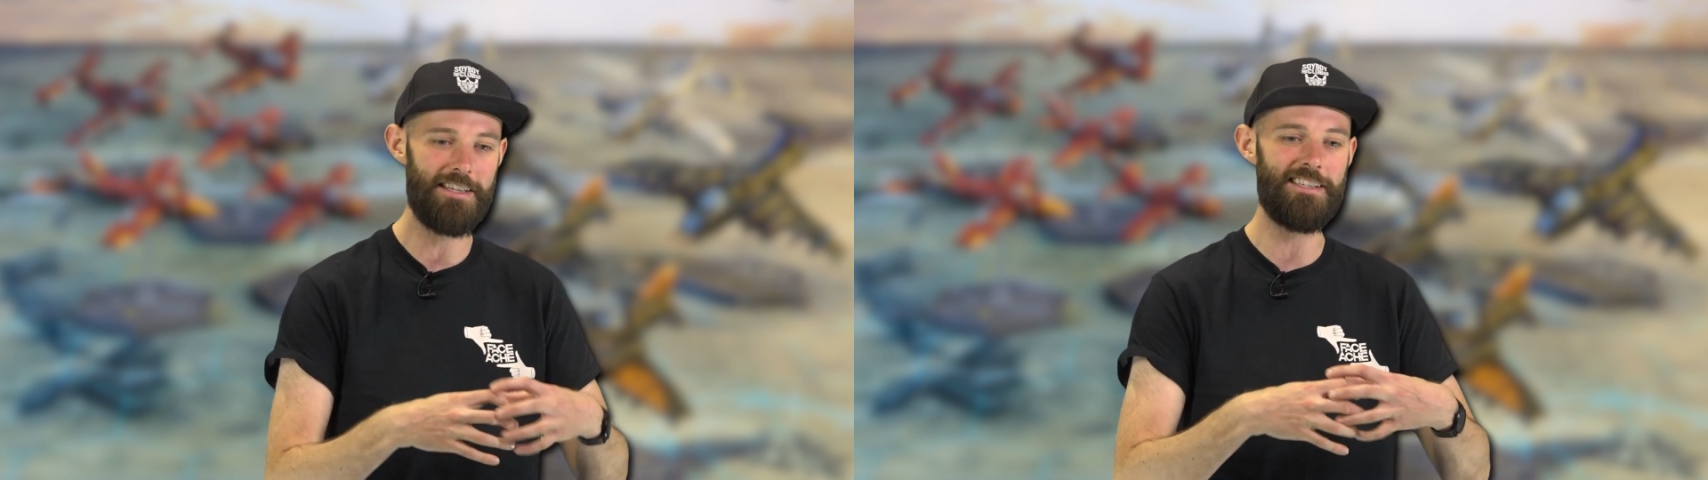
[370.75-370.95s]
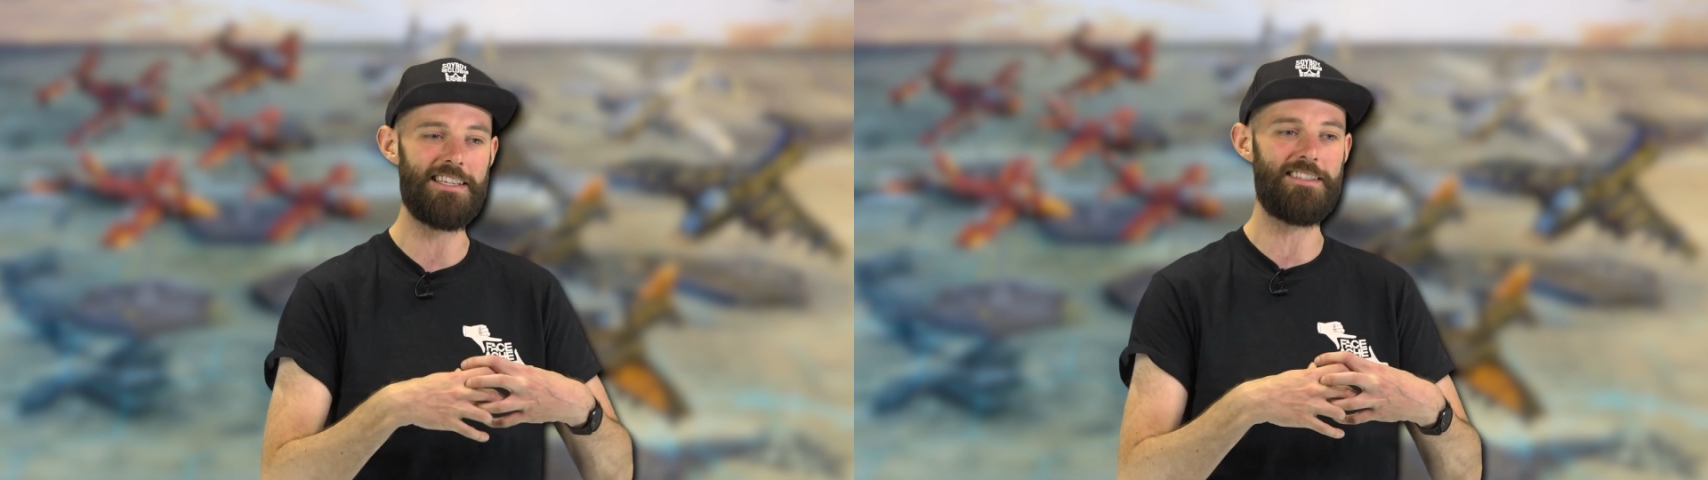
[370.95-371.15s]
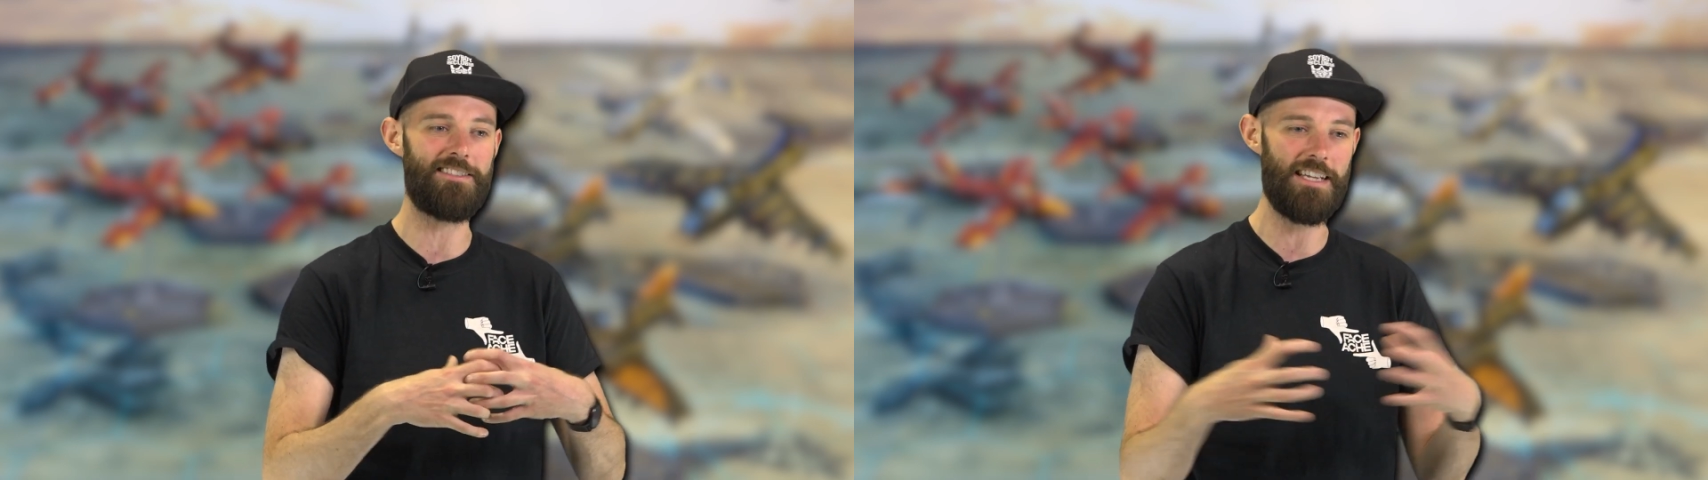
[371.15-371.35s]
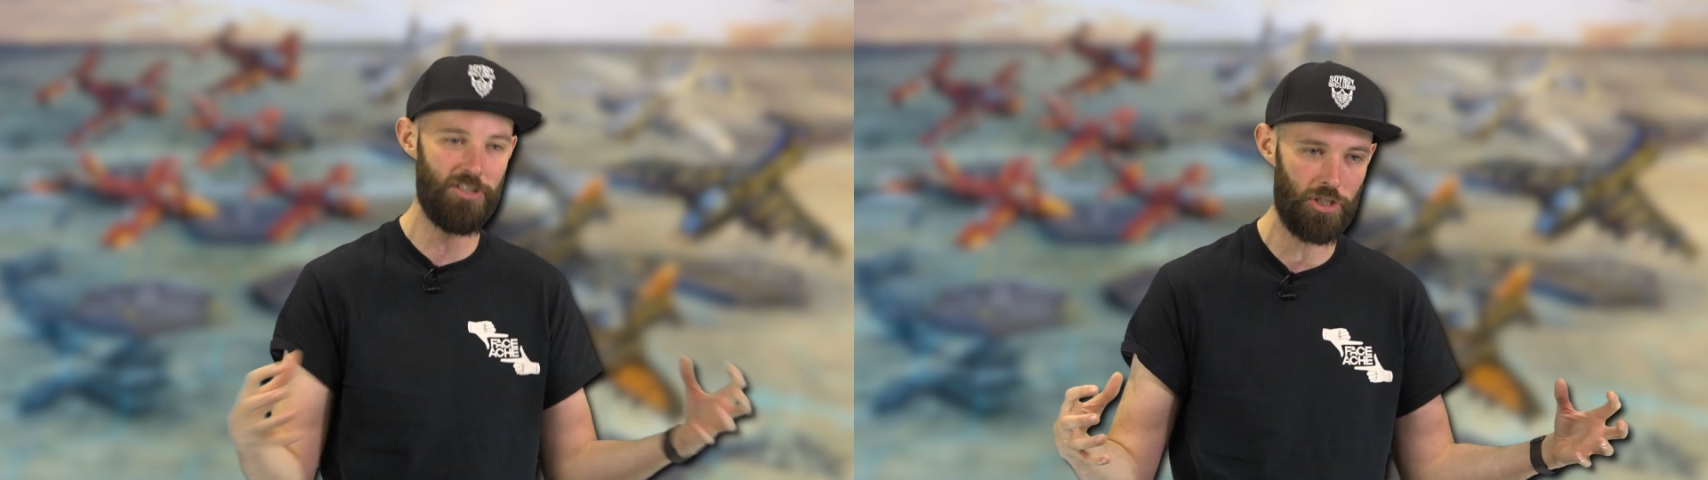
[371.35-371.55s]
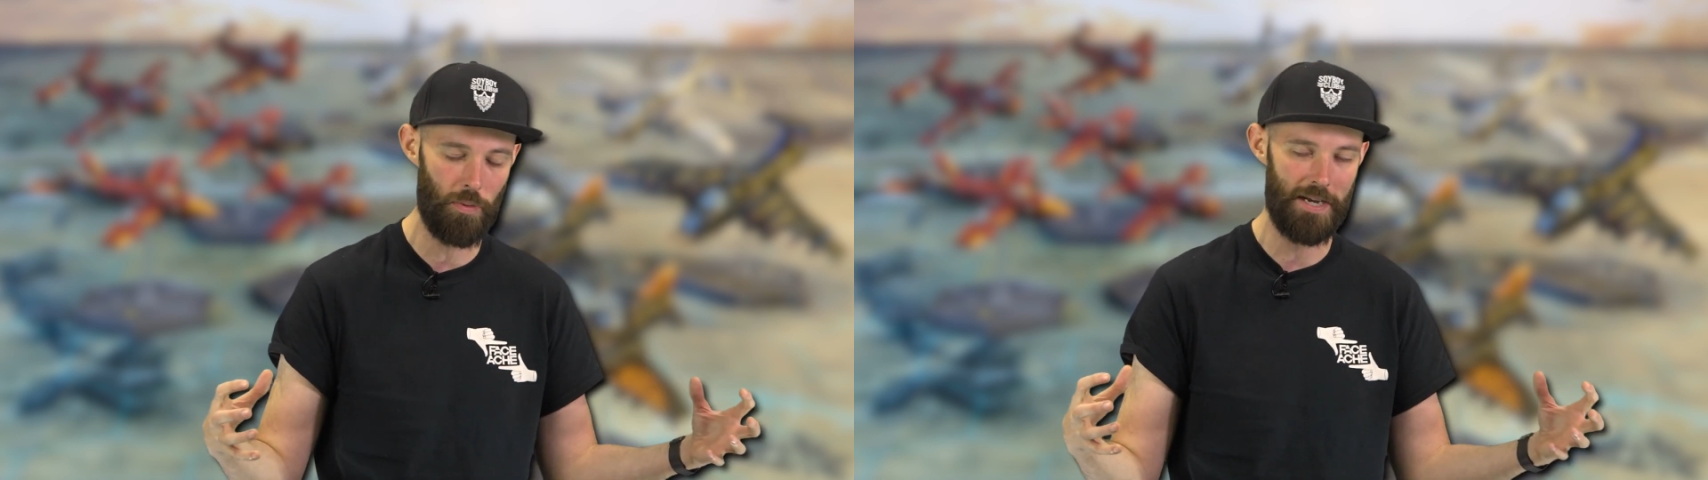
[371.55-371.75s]
that is
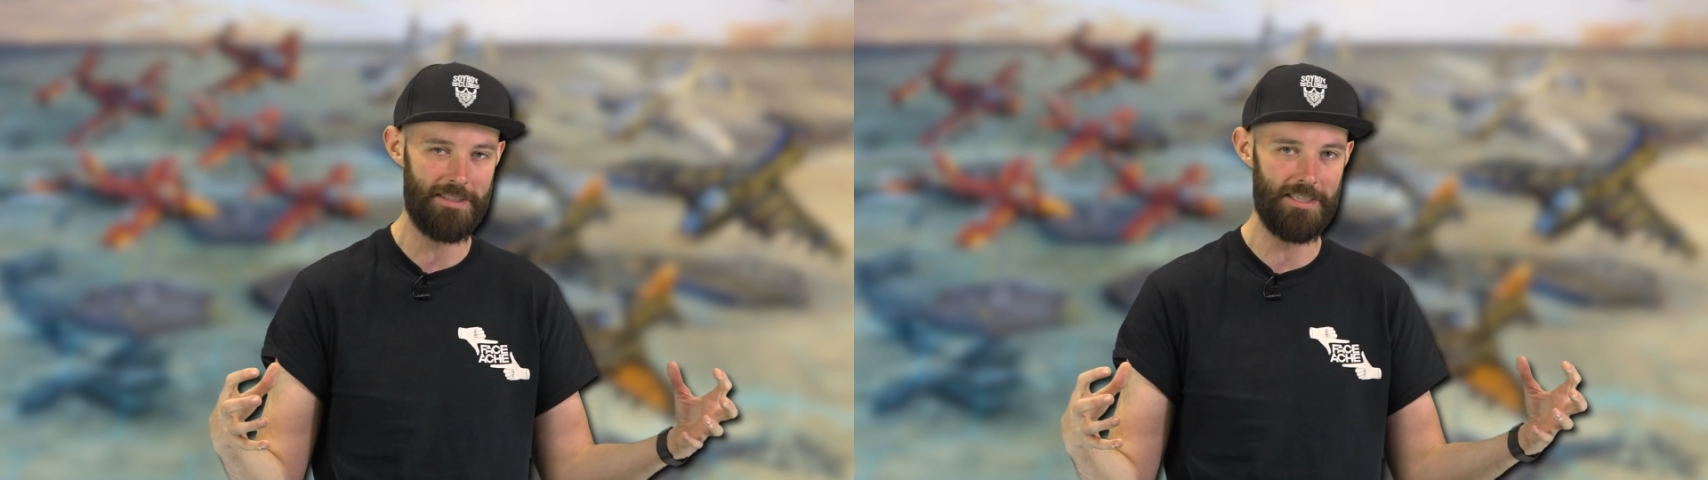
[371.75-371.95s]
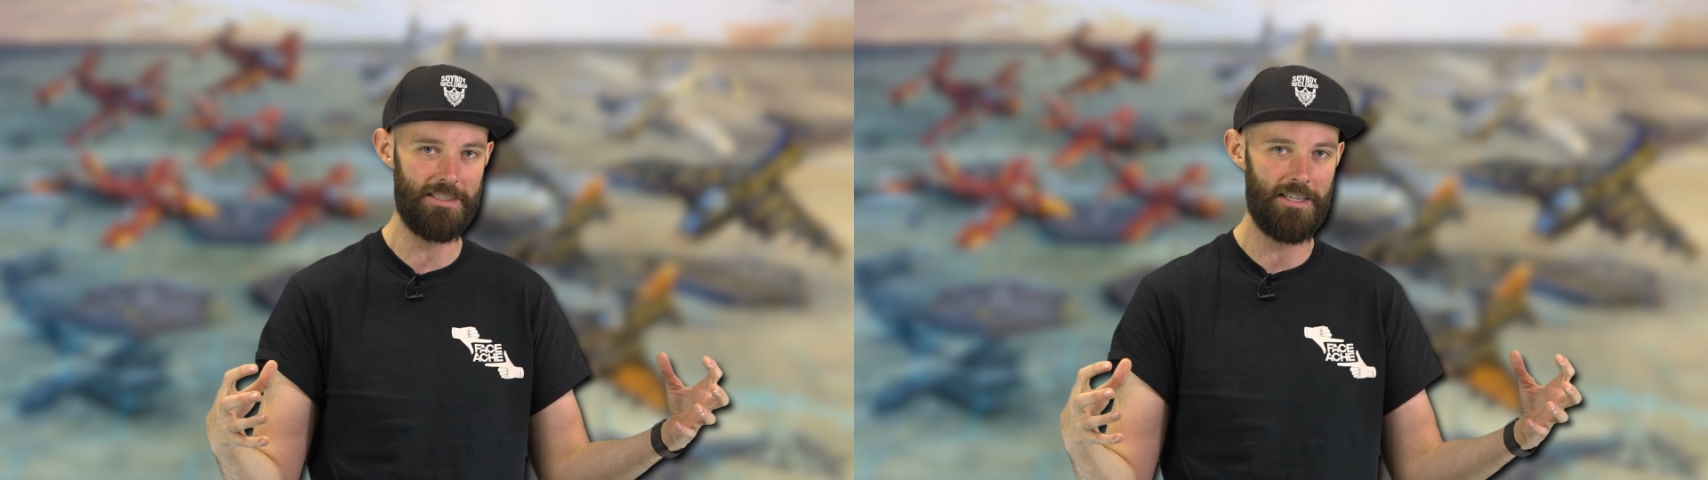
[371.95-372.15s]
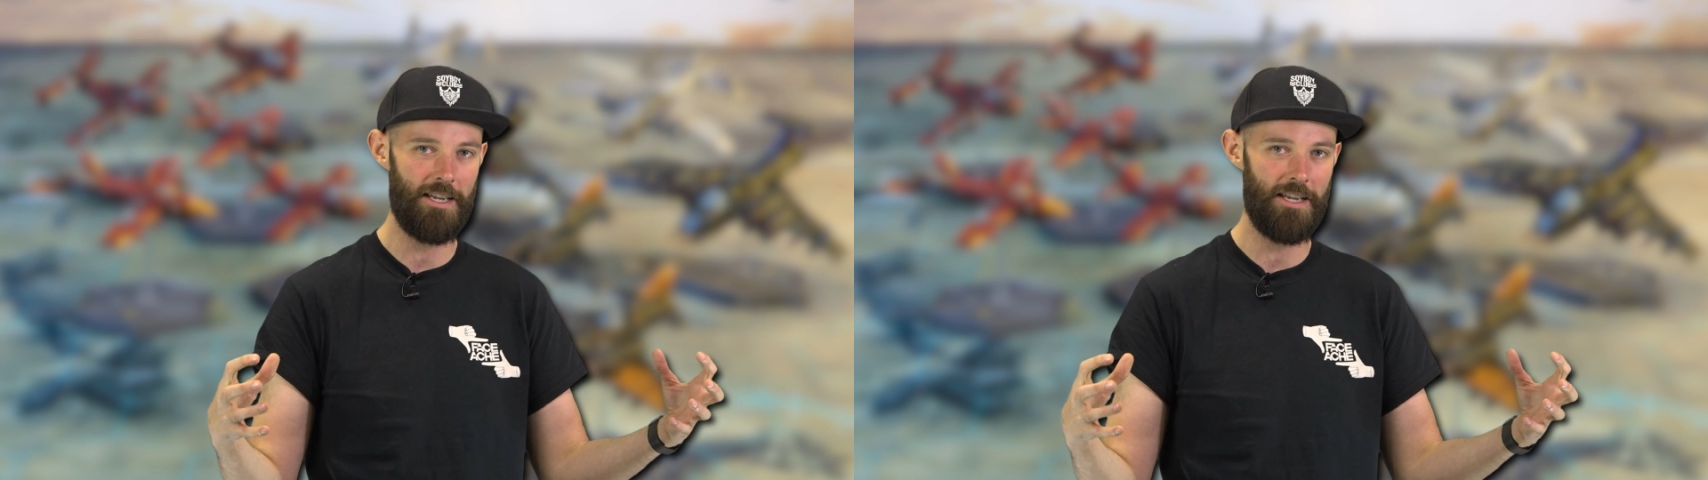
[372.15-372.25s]
accentuated